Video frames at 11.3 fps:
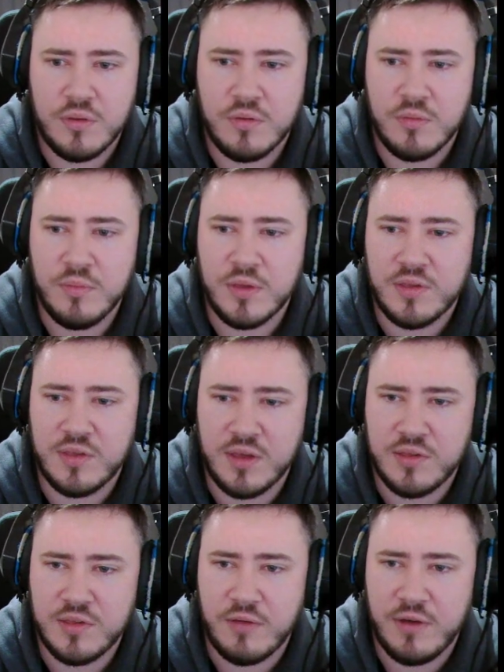Mixing
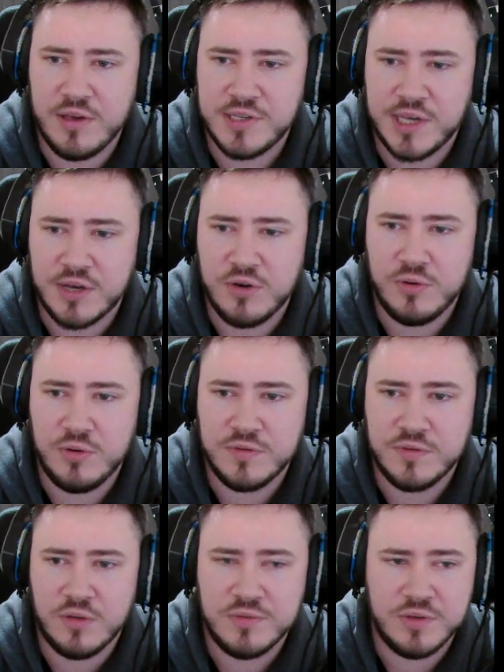check raise, check call with
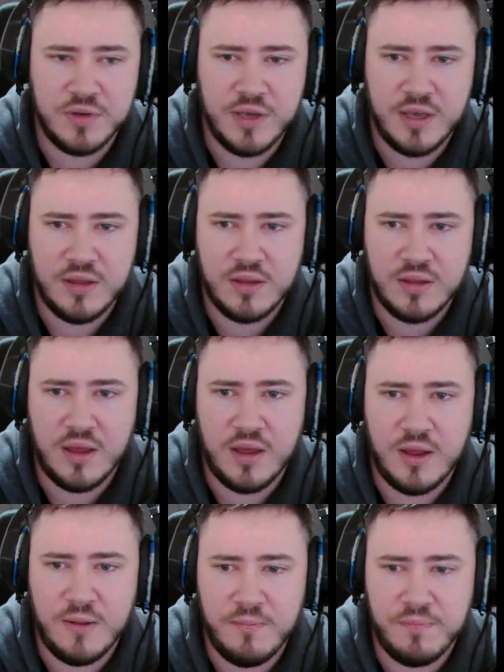top 2 here.
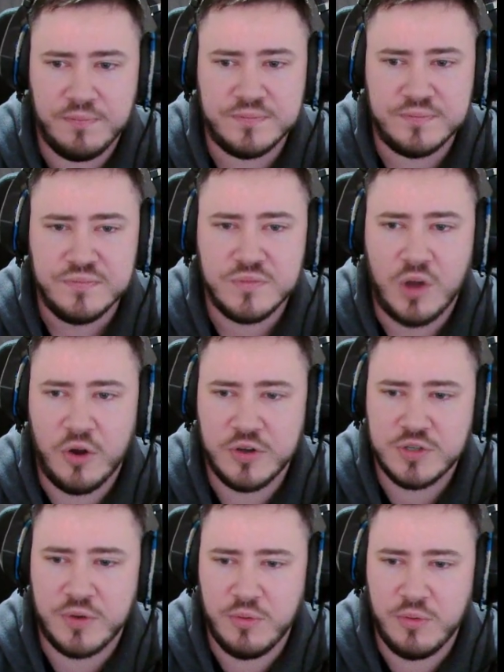On a
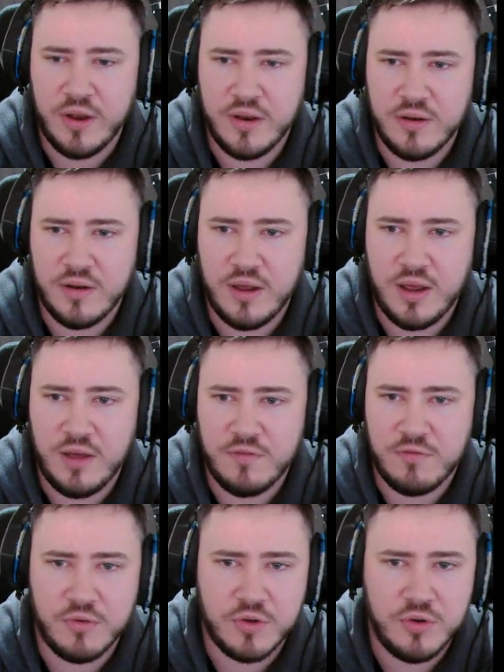21, I've
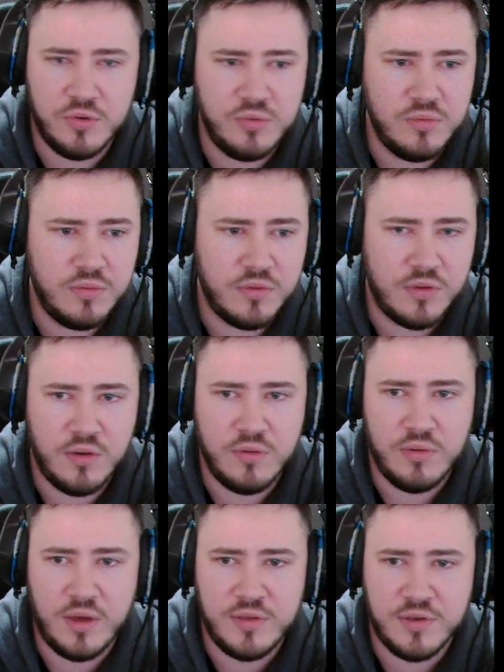rolled a call. So
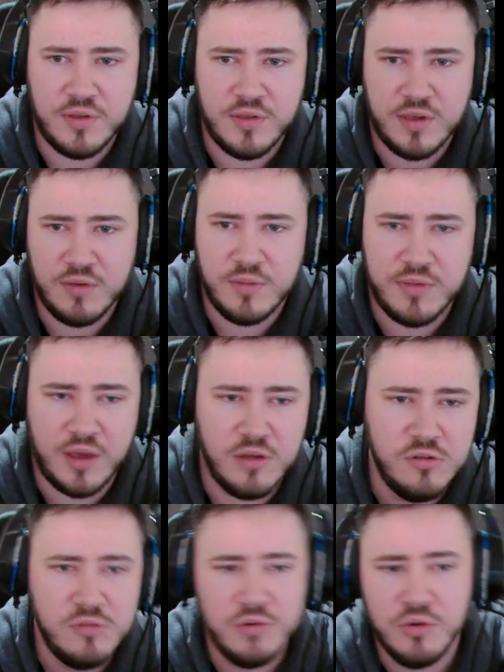as you can see, when I'm saying,
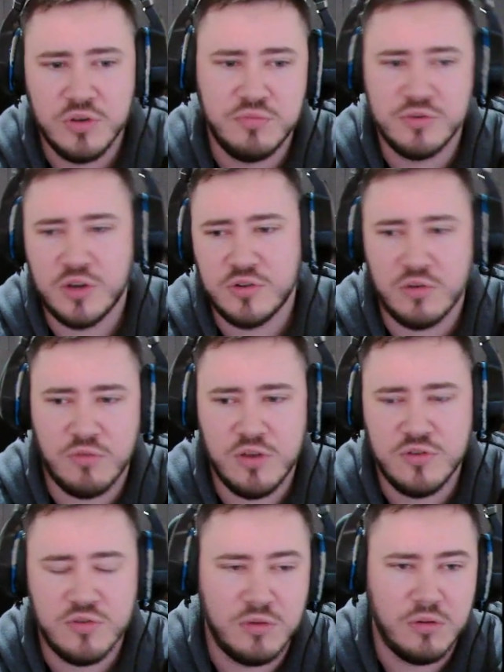"Oh, we do actually protect our
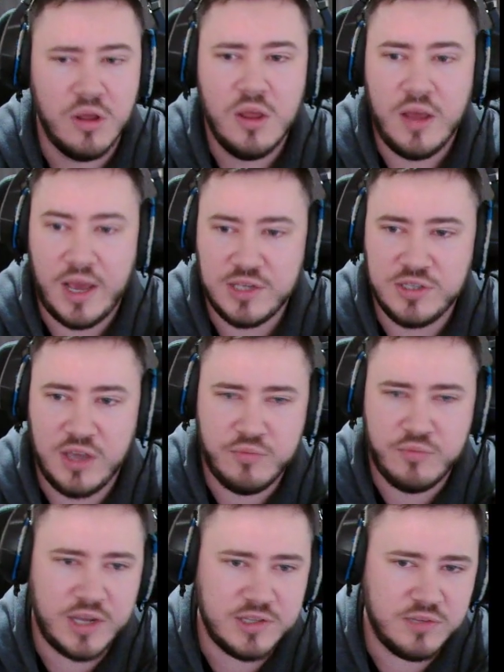ranges," I actually have
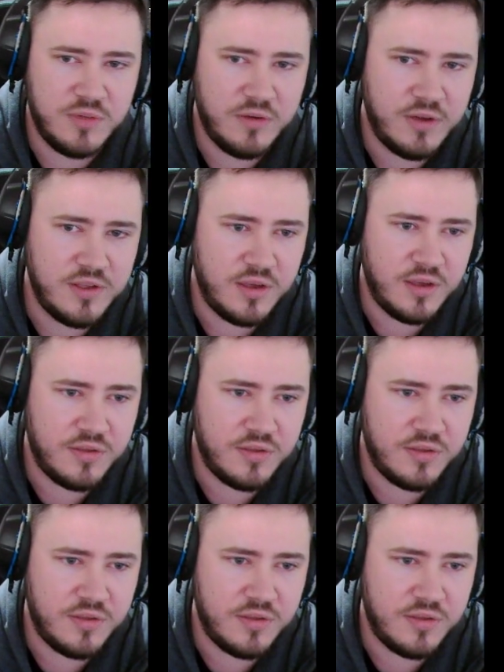protected my range here.